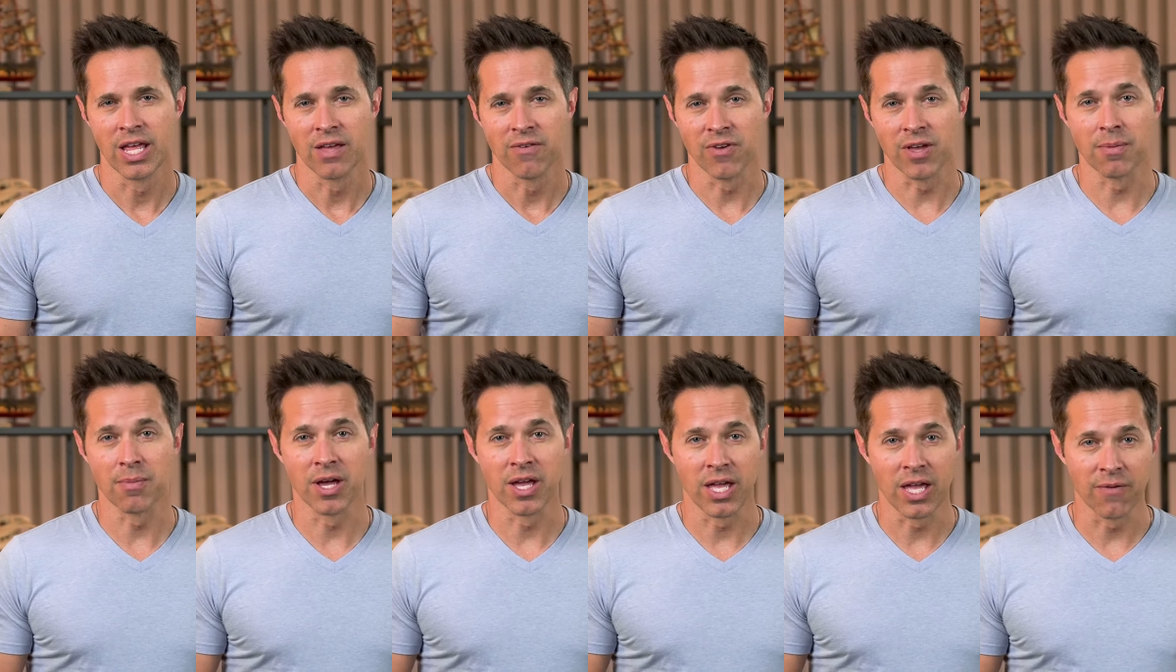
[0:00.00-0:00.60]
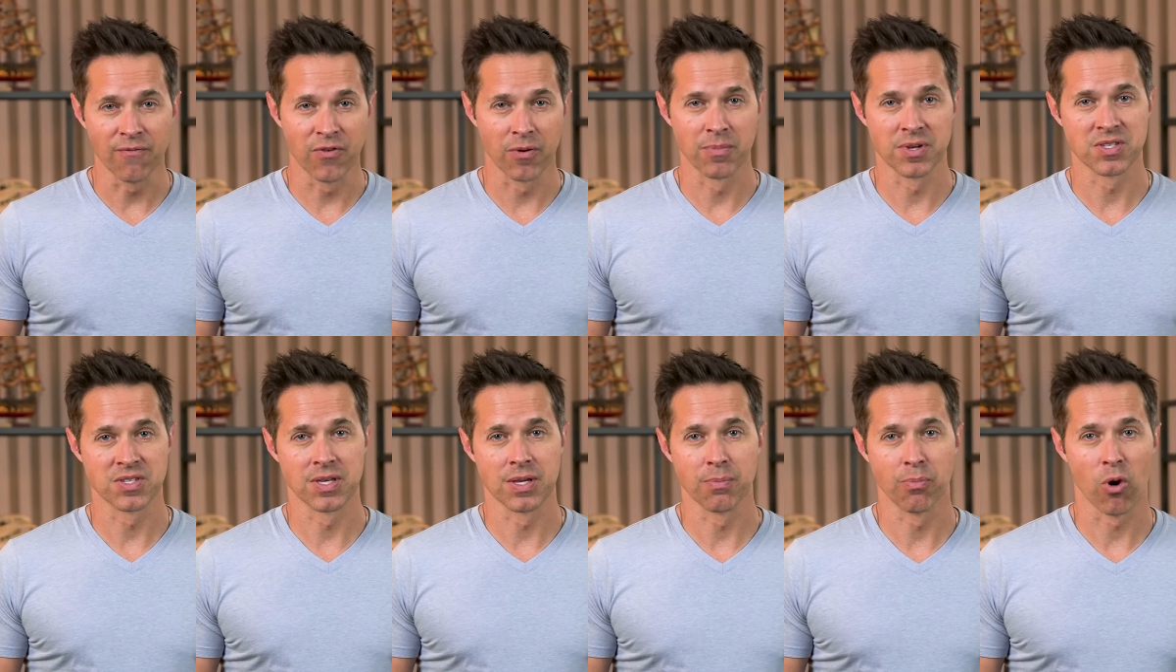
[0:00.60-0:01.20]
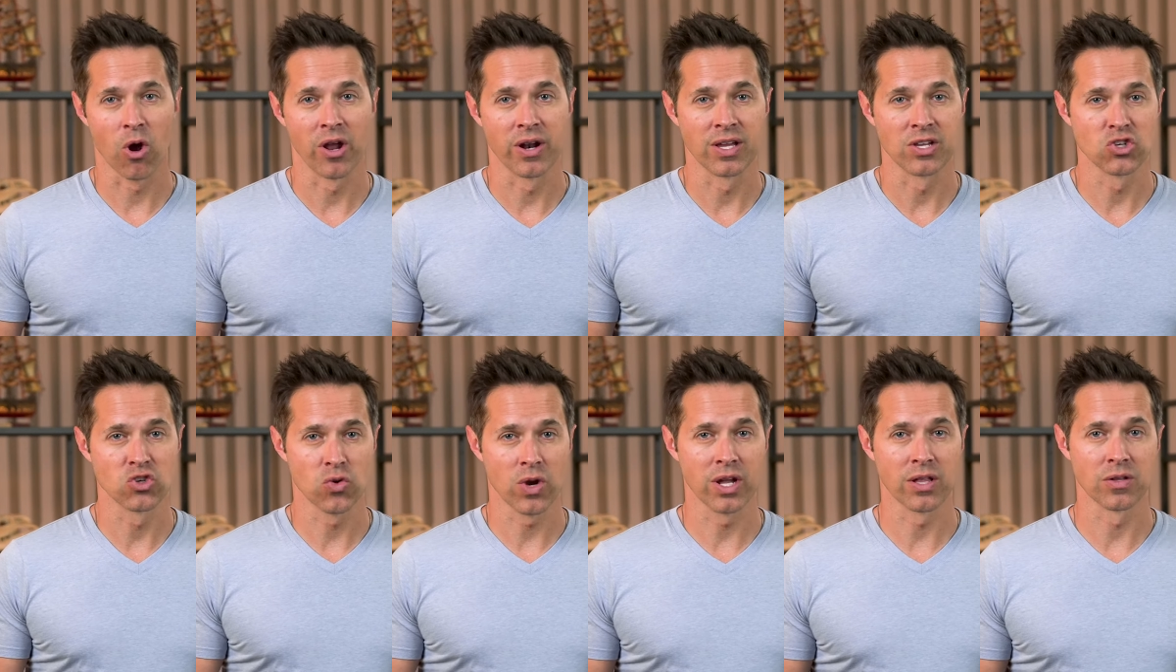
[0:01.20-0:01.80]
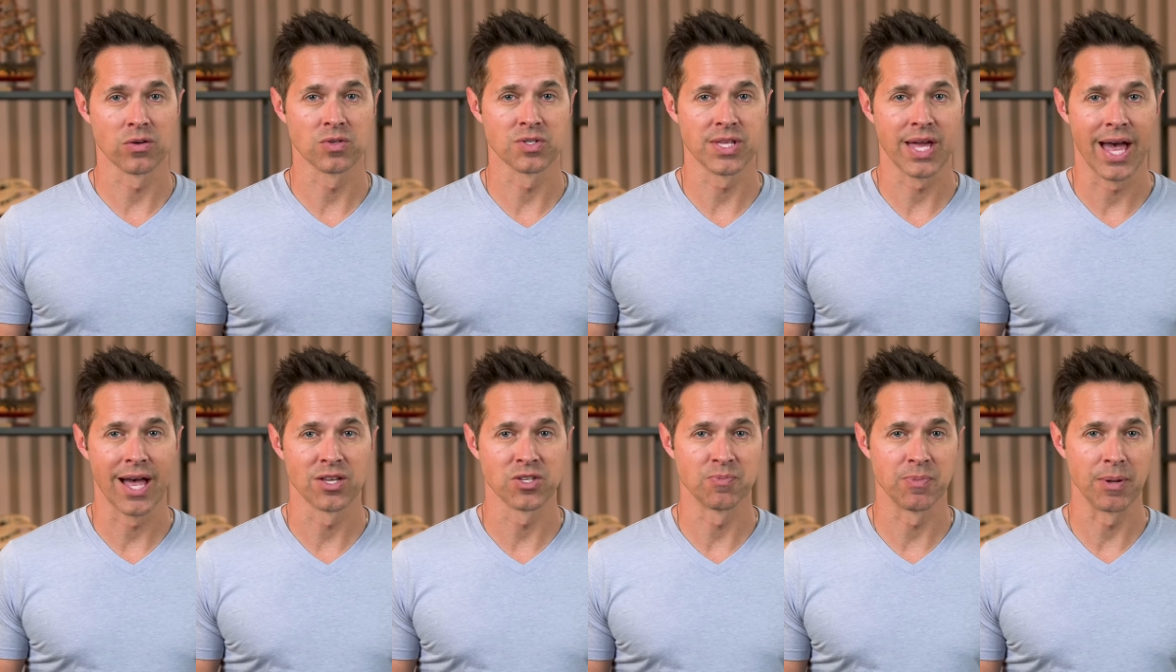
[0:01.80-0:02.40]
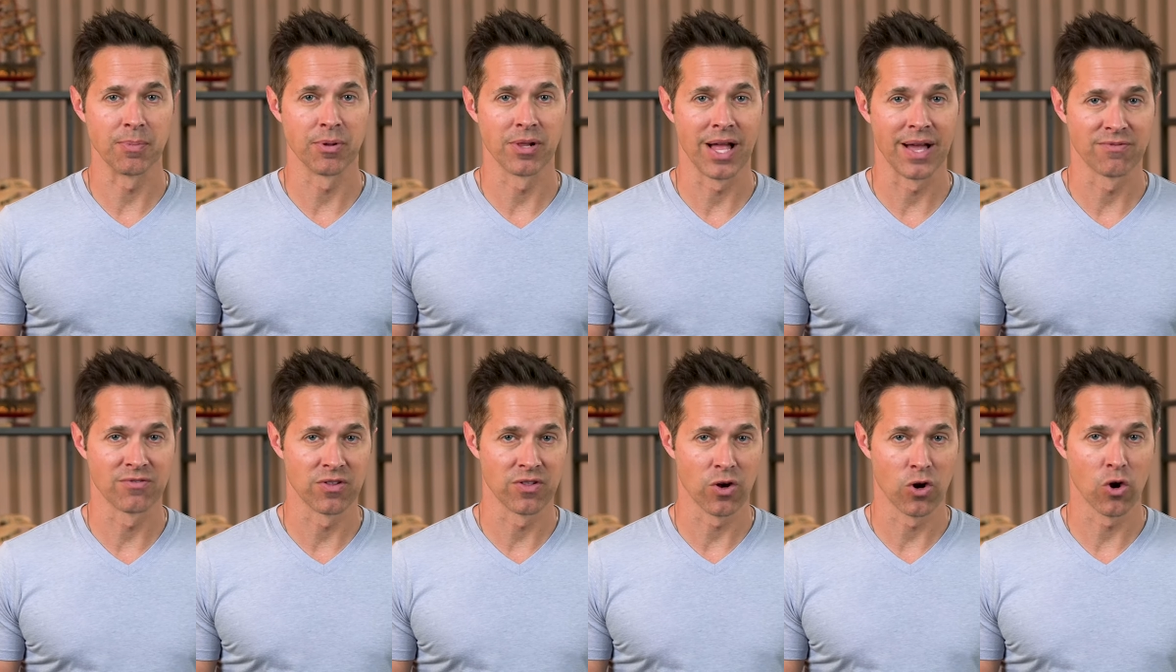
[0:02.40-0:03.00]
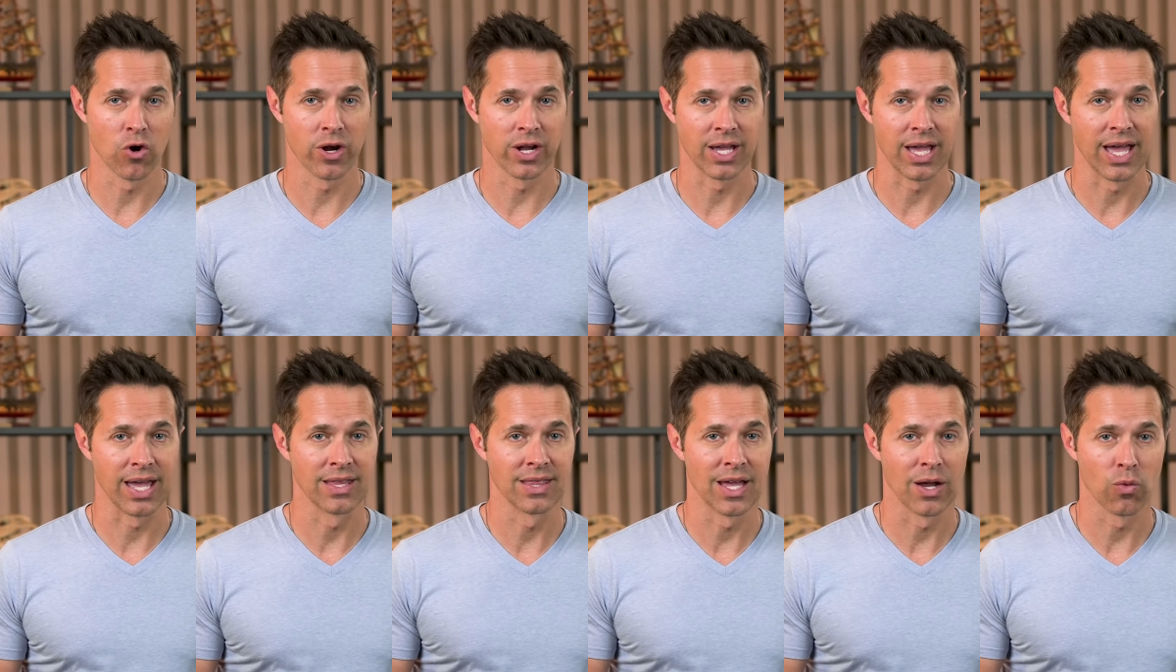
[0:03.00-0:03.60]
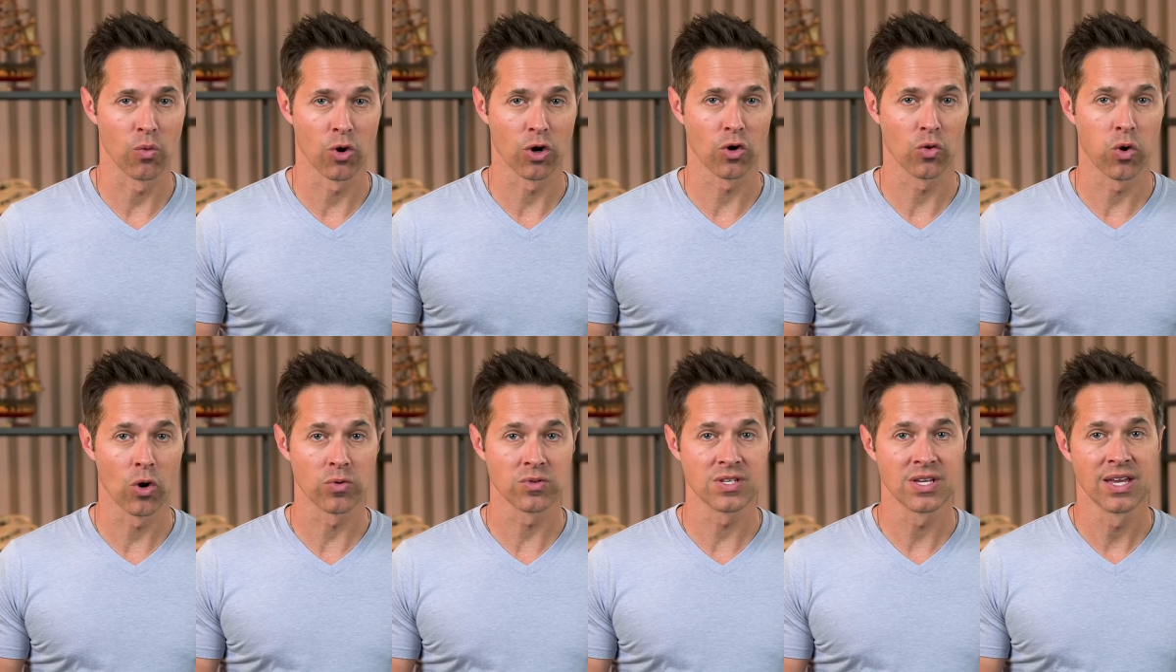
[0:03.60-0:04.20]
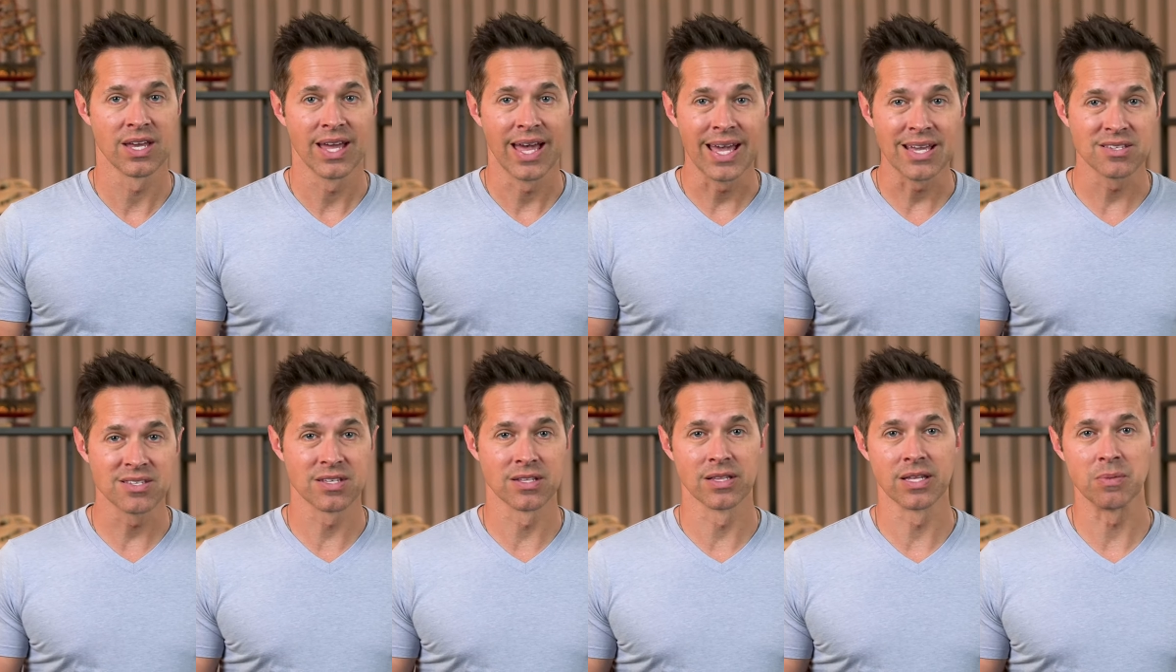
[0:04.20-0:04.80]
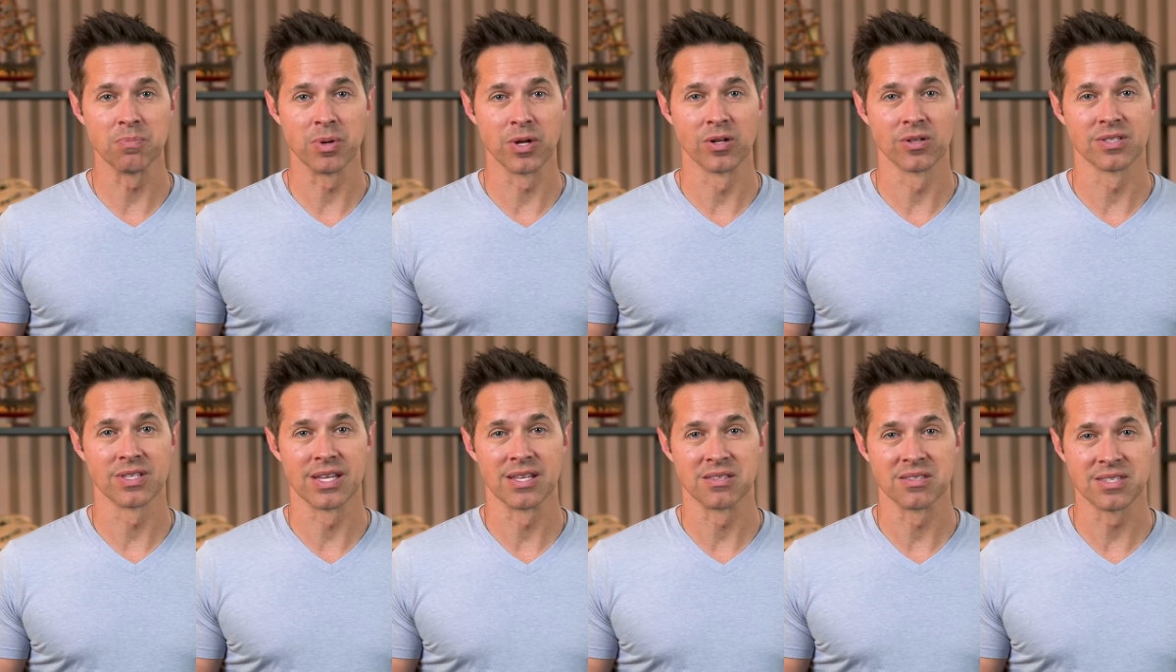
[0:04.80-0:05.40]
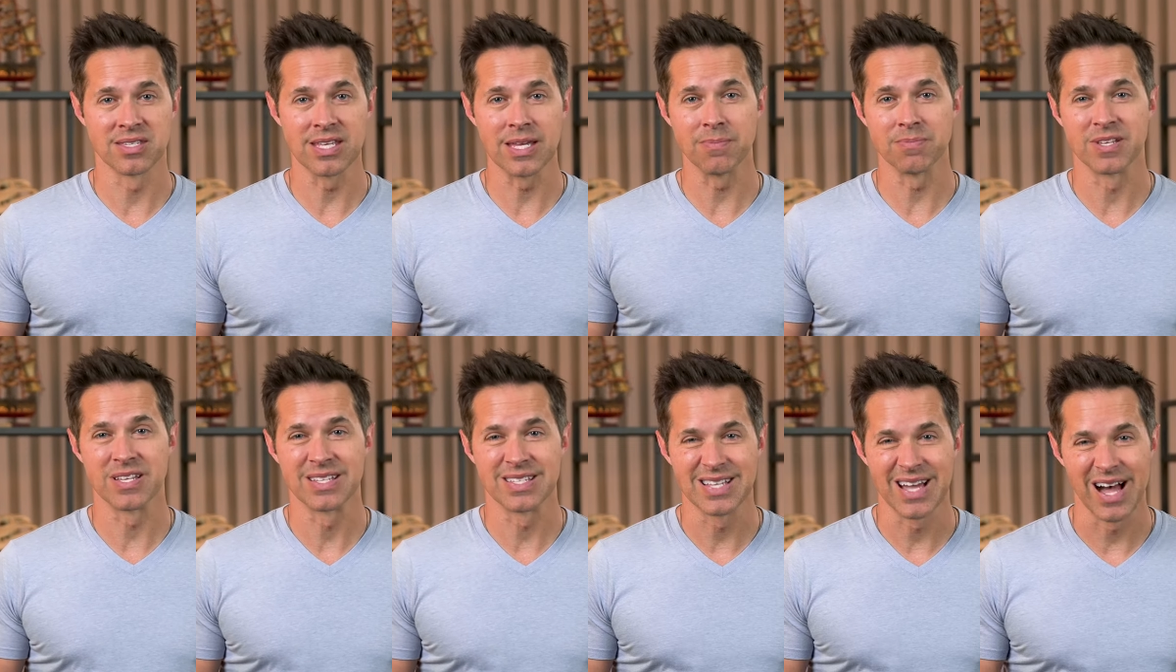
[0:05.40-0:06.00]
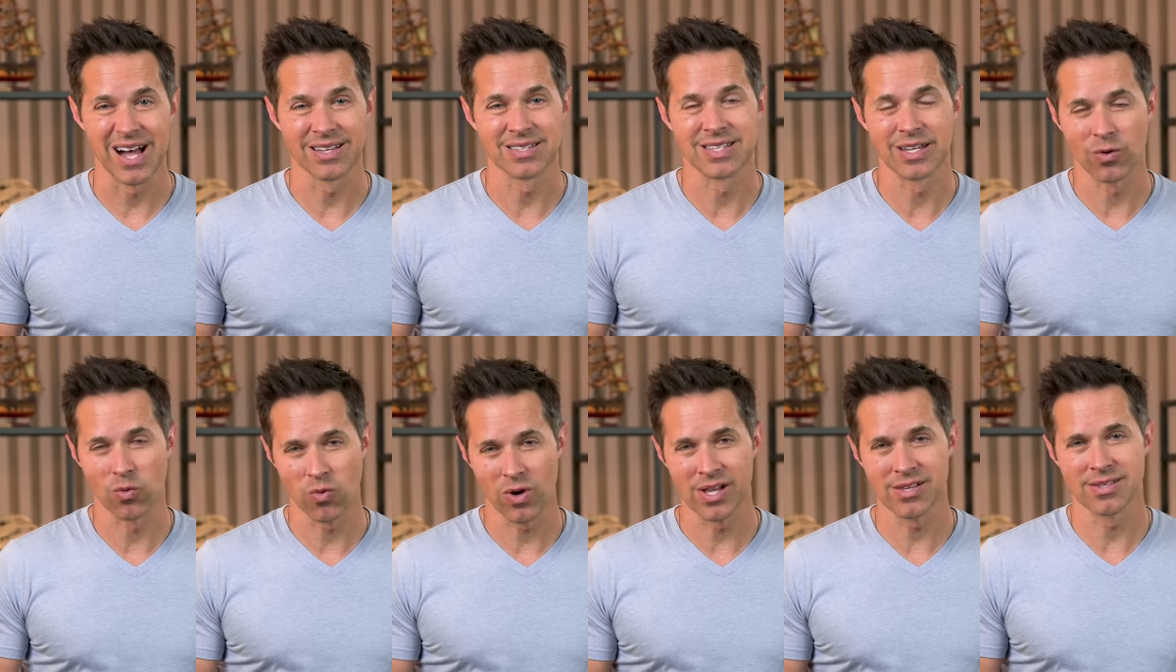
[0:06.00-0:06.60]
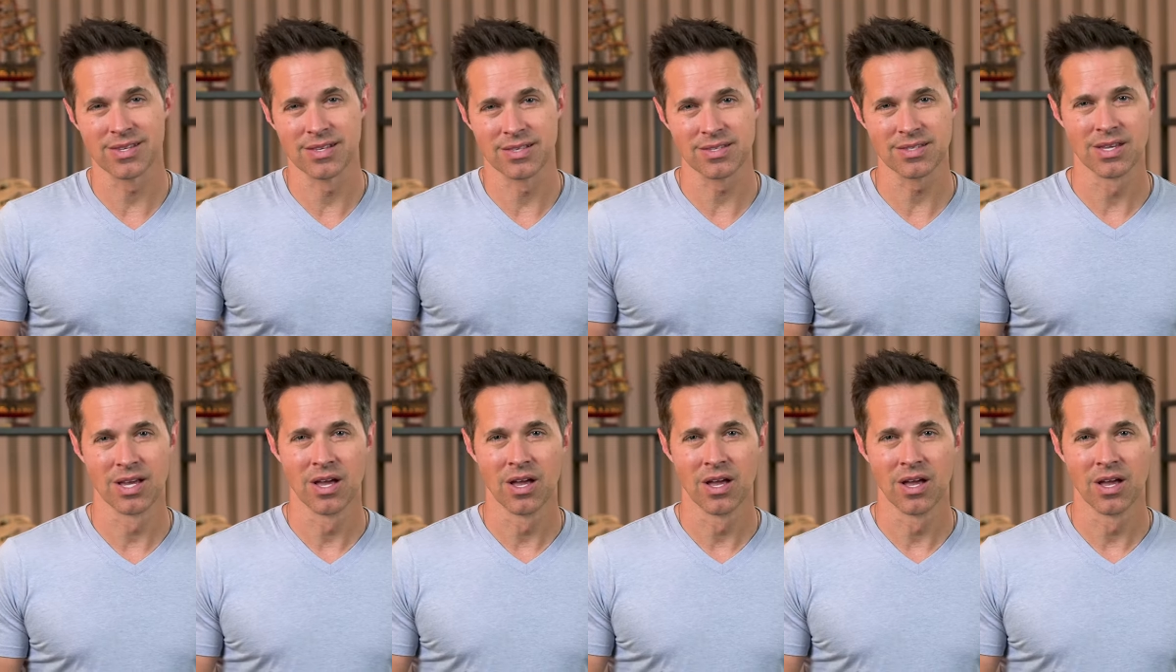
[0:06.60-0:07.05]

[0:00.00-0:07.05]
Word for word: FEMA infamously brought in trailers to house people after the hurricane that were, quote, hastily built and steeped in toxic resins.